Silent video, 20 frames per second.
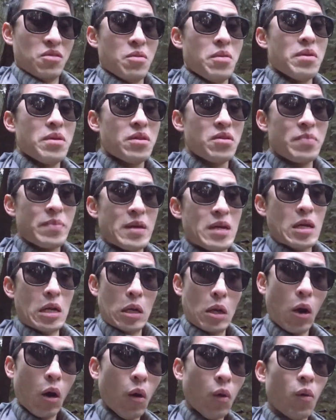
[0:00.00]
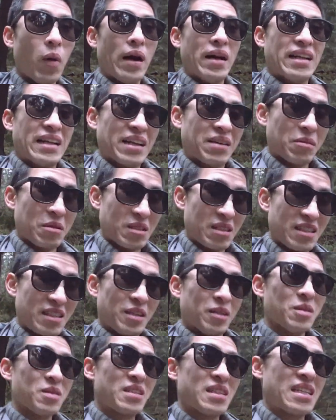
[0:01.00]
going to be no one like with
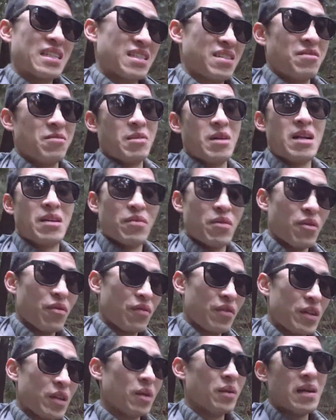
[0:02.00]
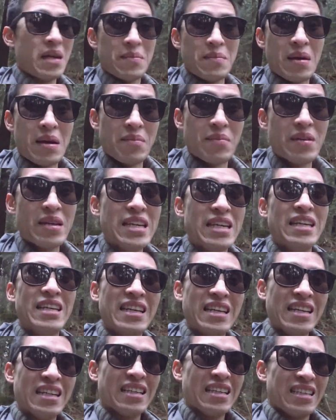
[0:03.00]
skill sets in whatever field it may be.
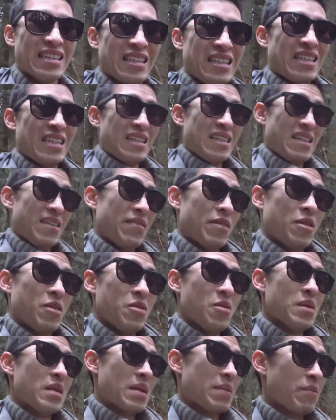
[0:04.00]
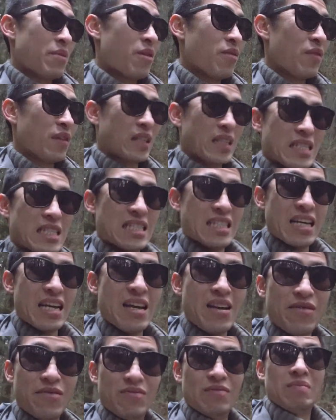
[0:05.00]
If they're doing it perfectly
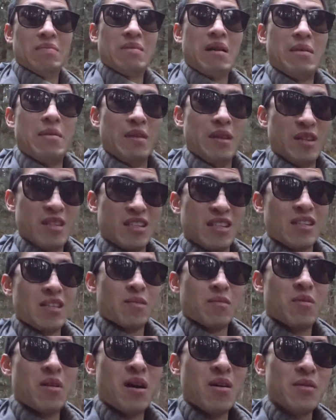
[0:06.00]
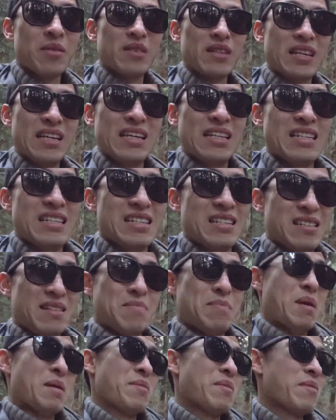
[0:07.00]
safe, I mean, there's nothing wrong with it.
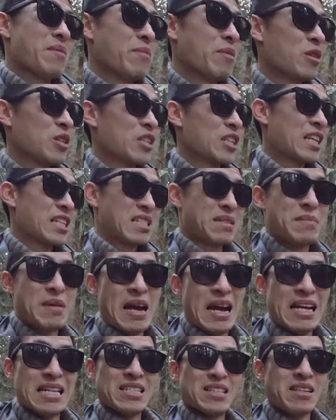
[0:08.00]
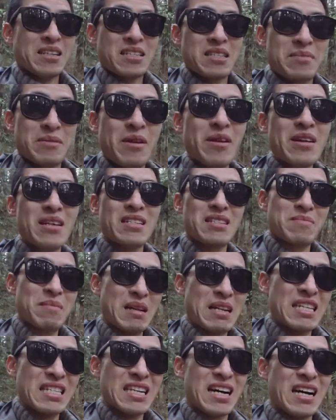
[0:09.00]
Maybe people should get some hands-on experience
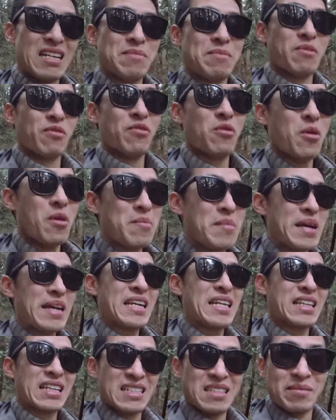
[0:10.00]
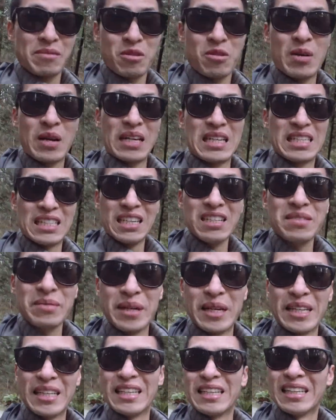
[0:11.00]
many times before making like some quick
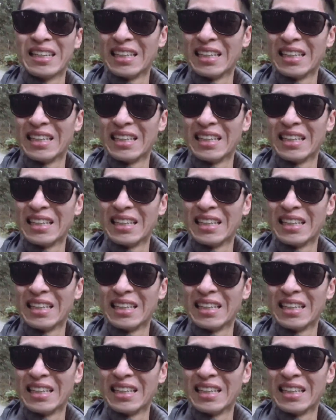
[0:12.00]
judgment.